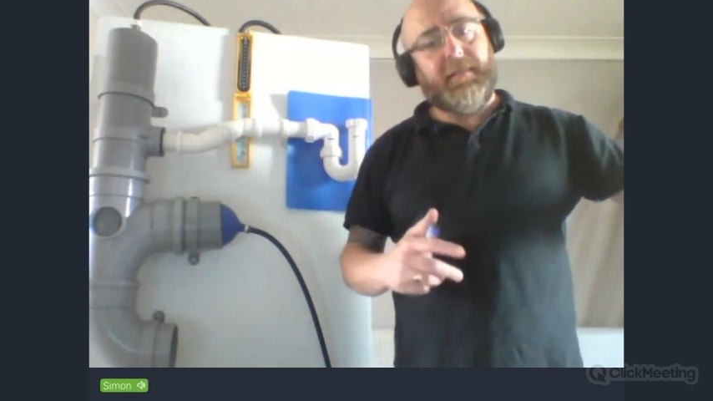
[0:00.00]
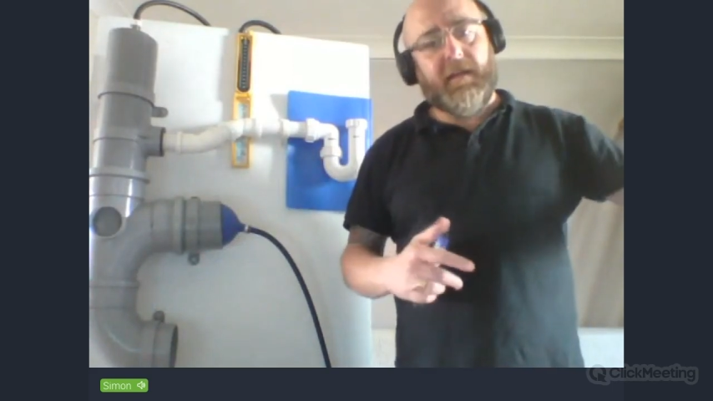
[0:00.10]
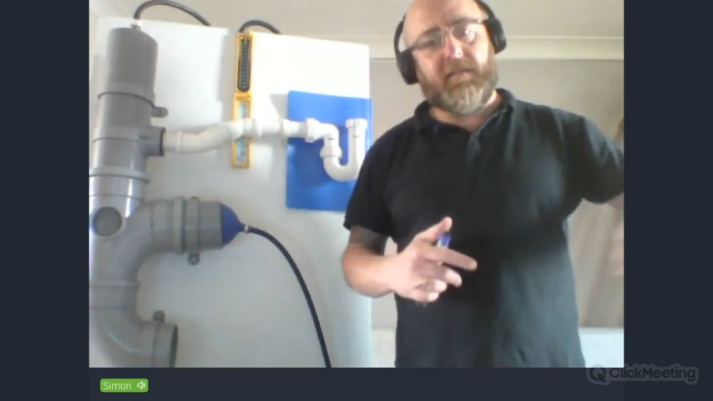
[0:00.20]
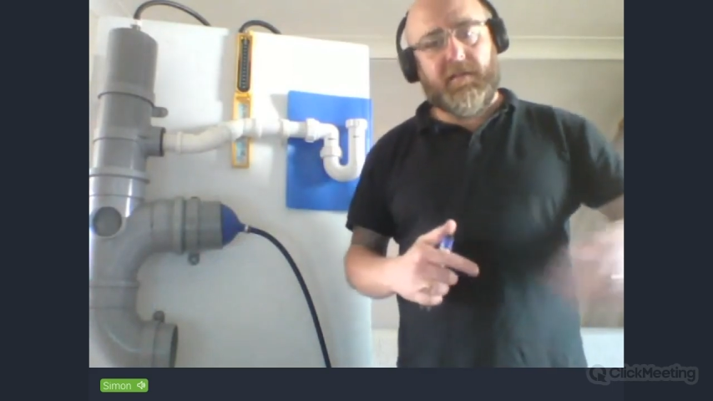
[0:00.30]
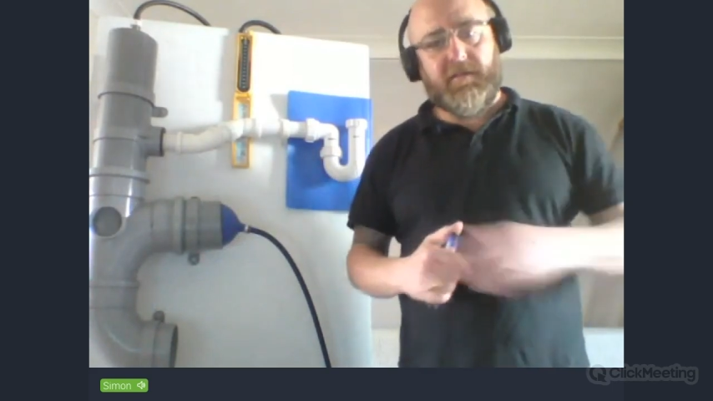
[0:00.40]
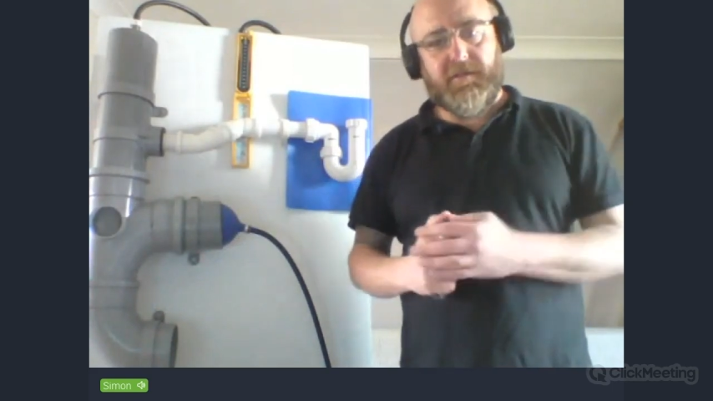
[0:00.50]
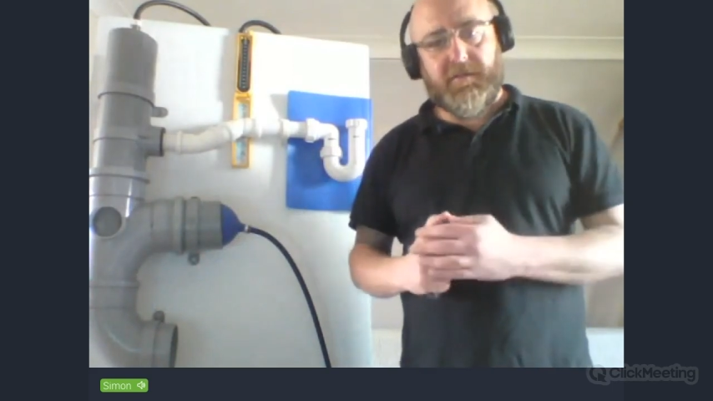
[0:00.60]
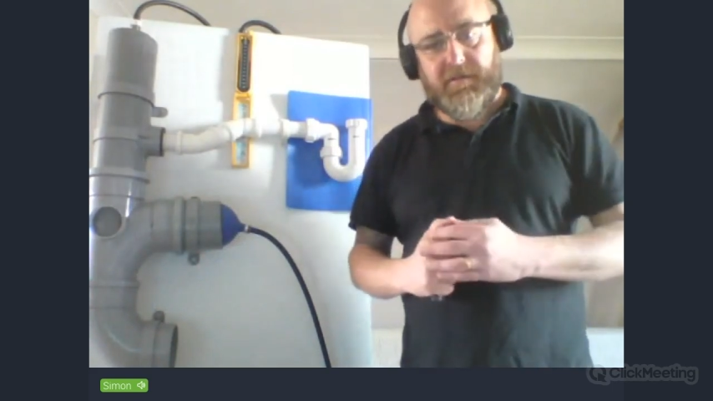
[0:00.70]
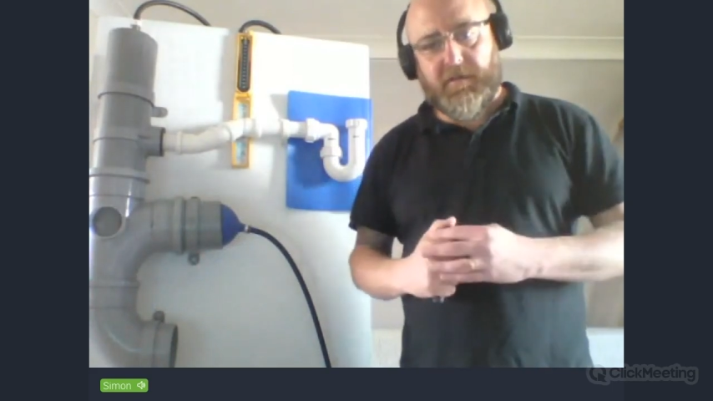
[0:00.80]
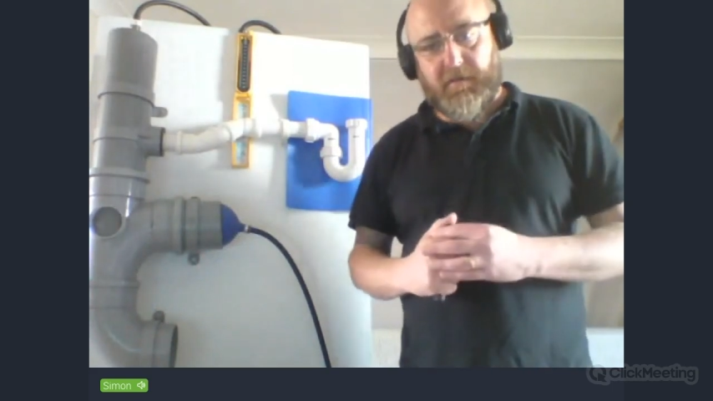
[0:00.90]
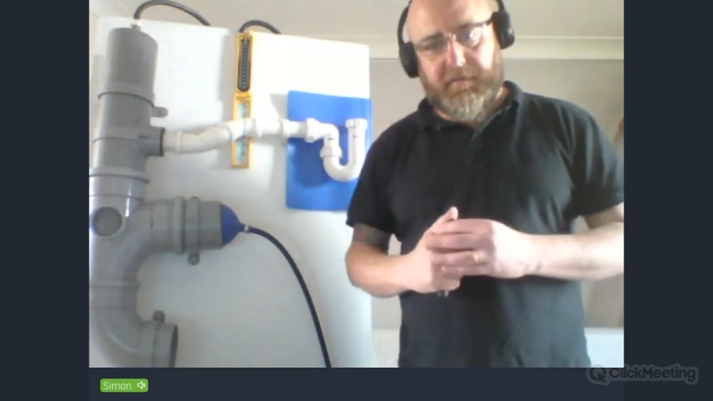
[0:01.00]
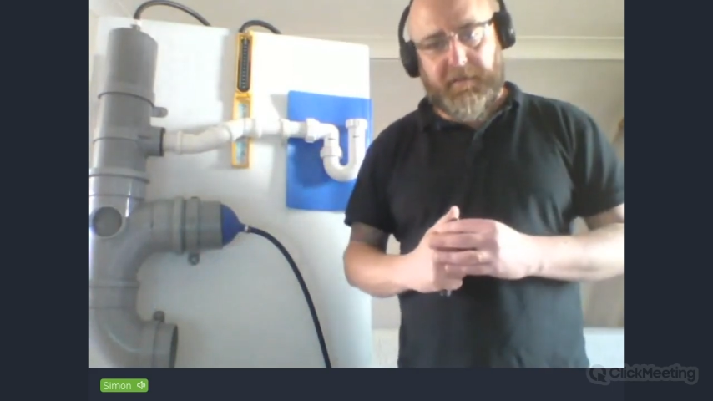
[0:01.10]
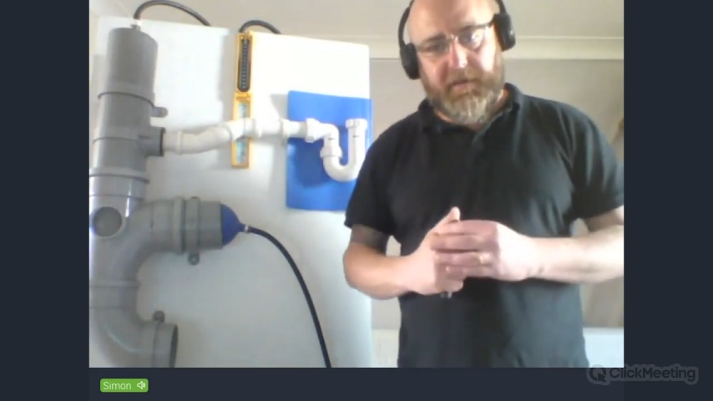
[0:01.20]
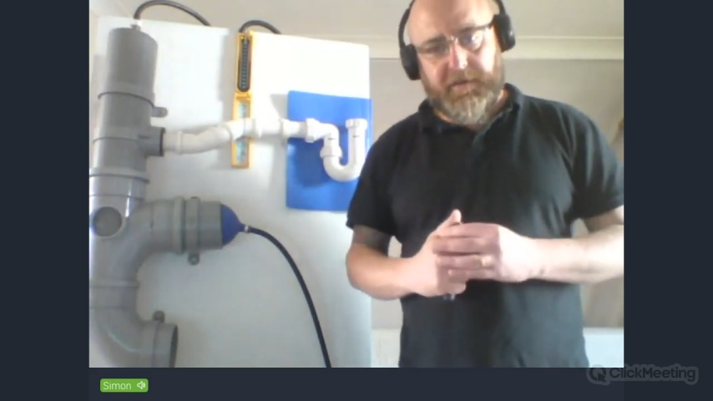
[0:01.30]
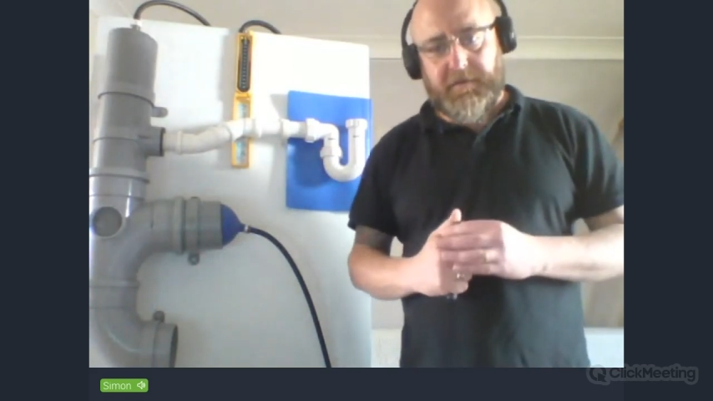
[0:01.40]
That's induced
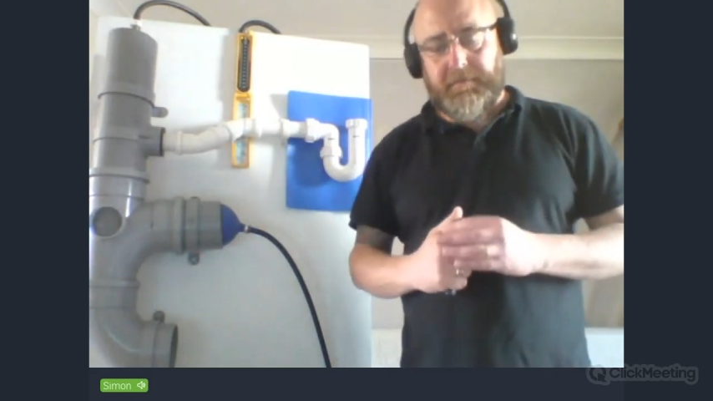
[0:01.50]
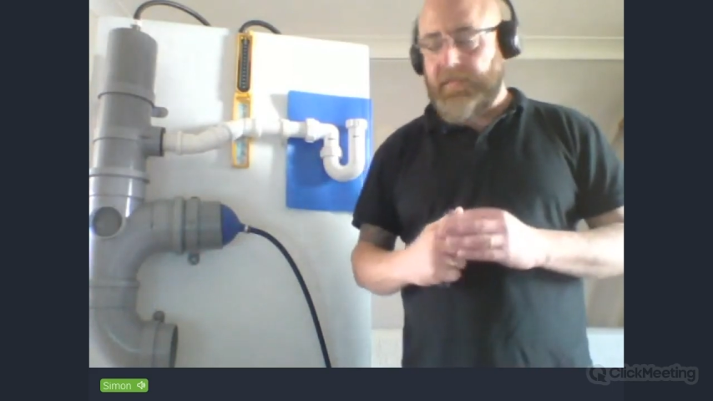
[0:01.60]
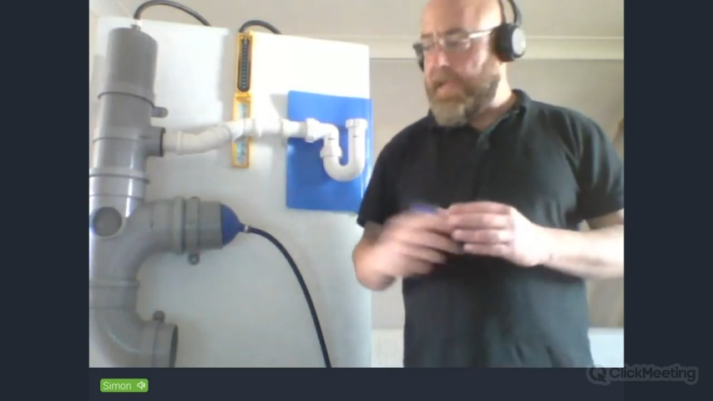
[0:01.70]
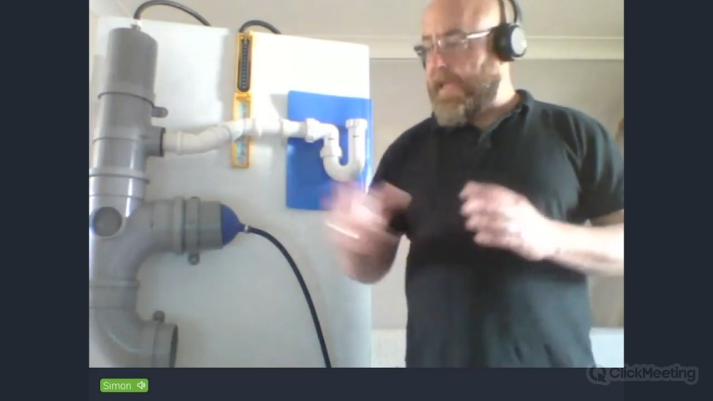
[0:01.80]
siphonage.